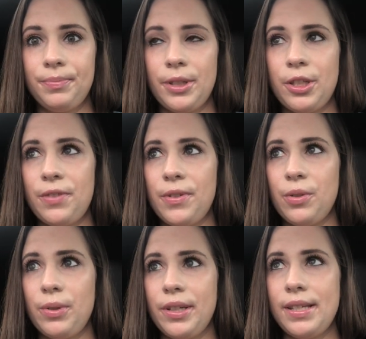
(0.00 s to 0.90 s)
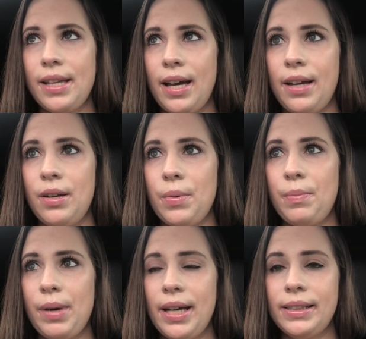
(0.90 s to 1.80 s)
Just feel really sad,
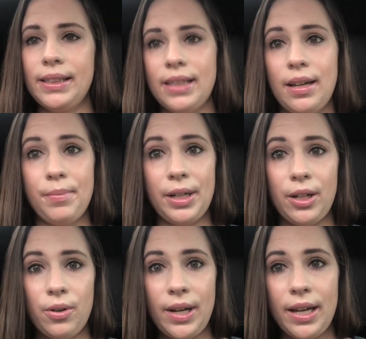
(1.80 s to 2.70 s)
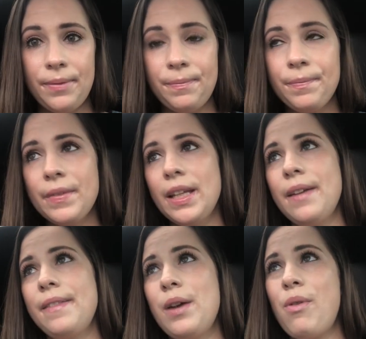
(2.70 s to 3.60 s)
but I'm gonna go in.
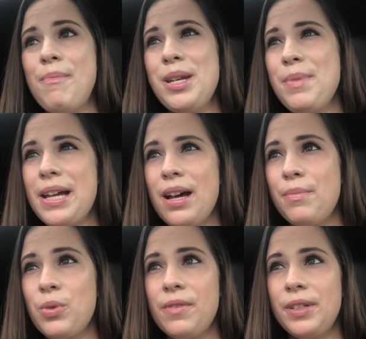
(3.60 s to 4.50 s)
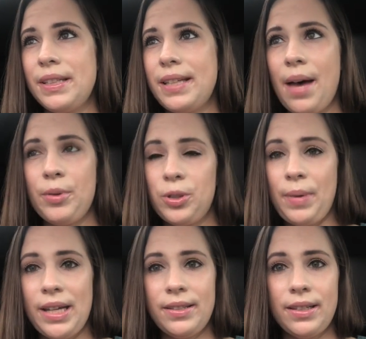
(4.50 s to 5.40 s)
They want me to become more of an established
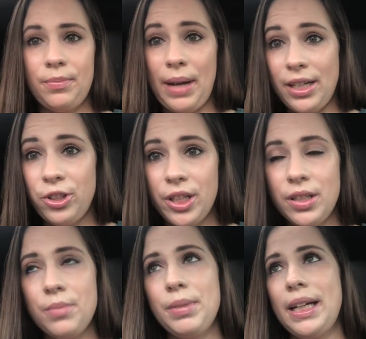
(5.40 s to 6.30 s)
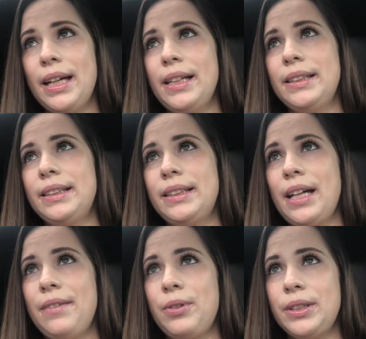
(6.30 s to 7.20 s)
patient because I
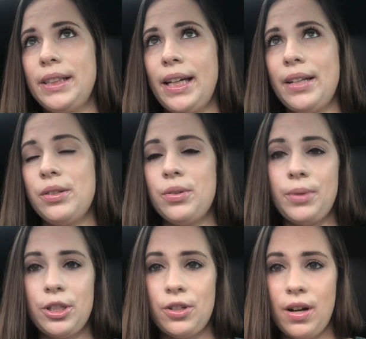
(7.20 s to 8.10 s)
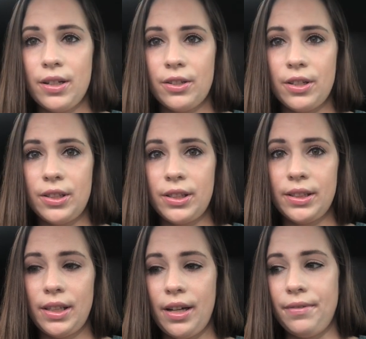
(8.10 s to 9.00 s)
have once again switched
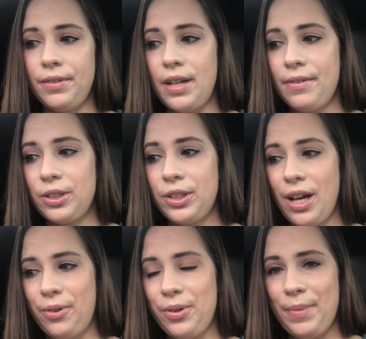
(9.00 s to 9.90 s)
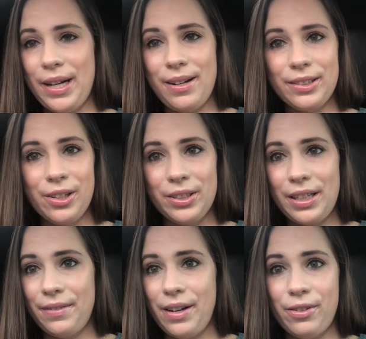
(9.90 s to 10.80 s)
doctors. I've never stuck with my doctor because
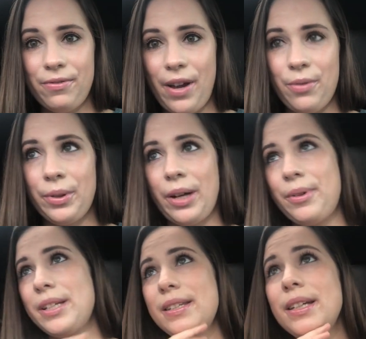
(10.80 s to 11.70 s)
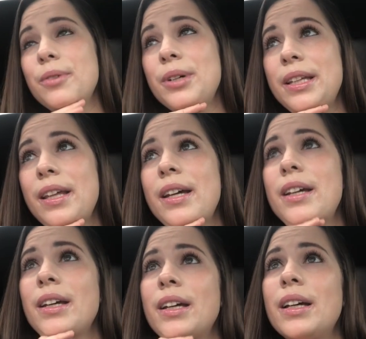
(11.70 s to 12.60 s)
I've never found one I want to stick with,
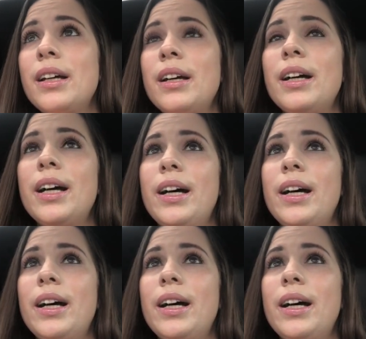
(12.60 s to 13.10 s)
but